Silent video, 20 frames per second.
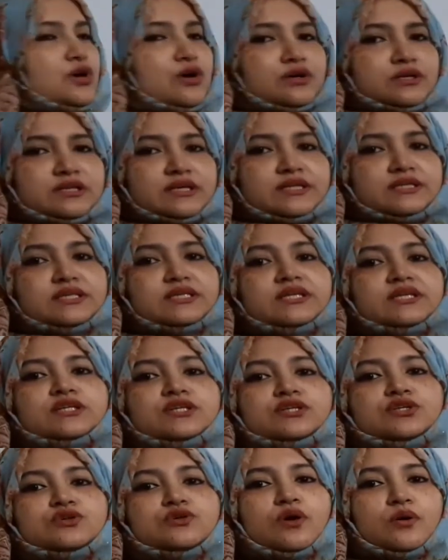organic
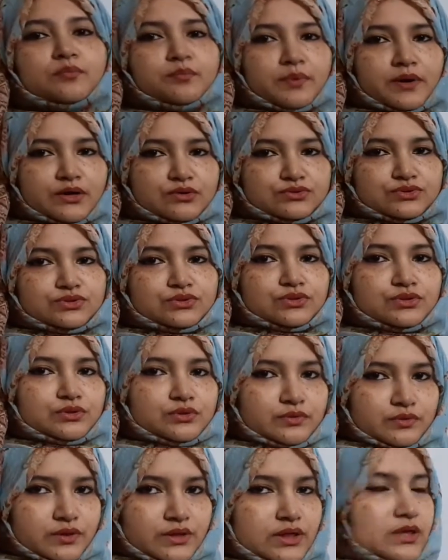compound.
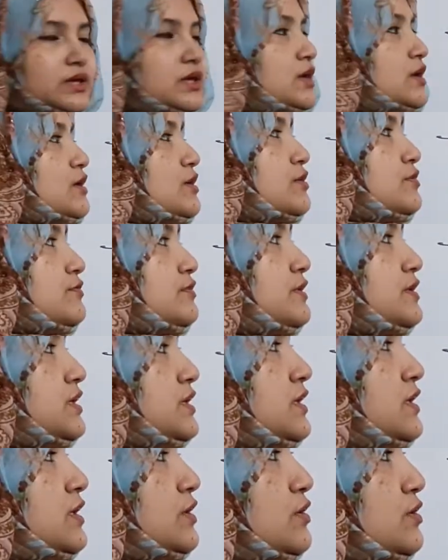Okay,
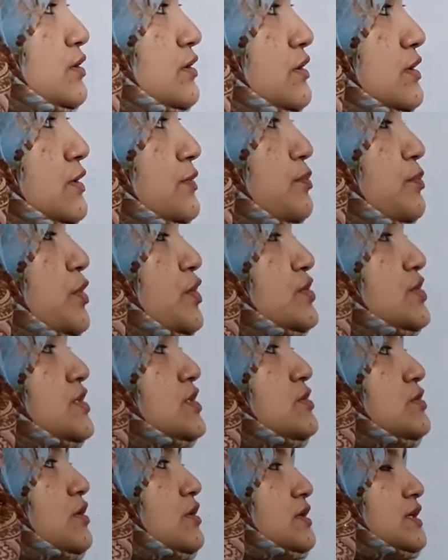very important
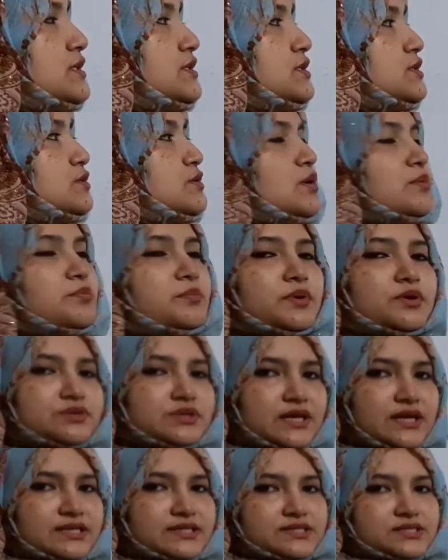organic compound,
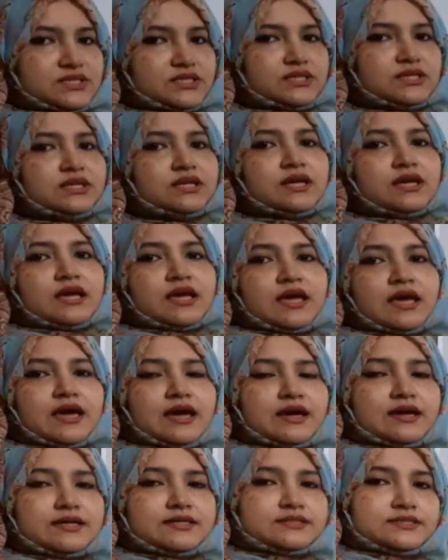ester,
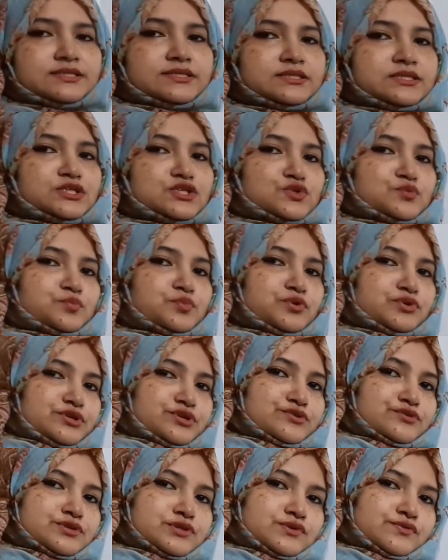and it is
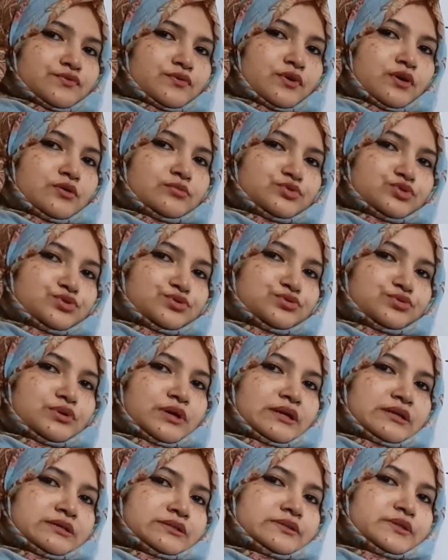produced from
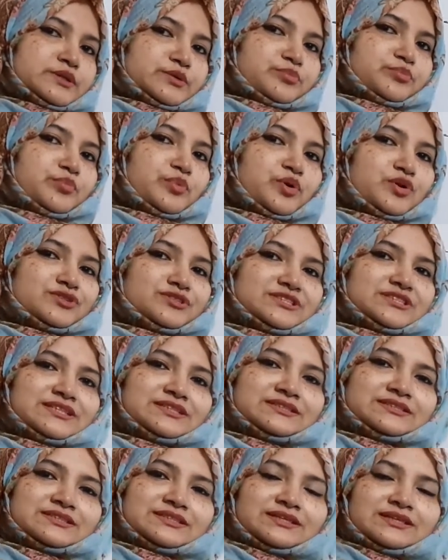another
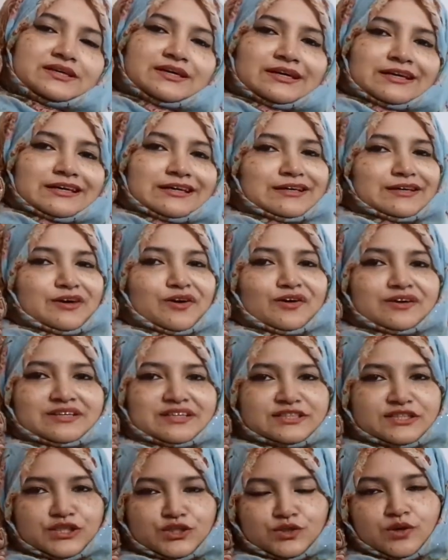important
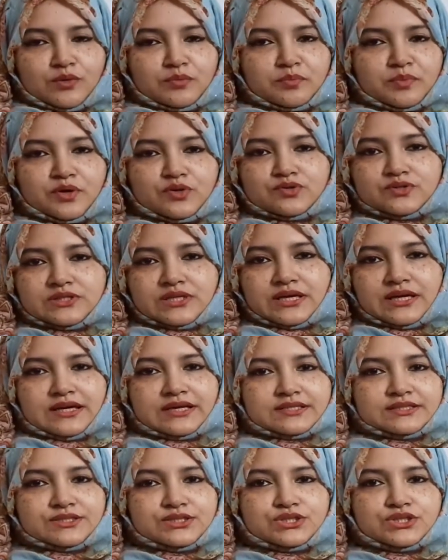organic compound,
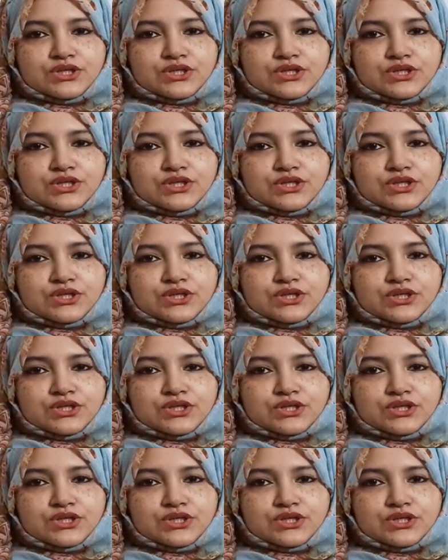and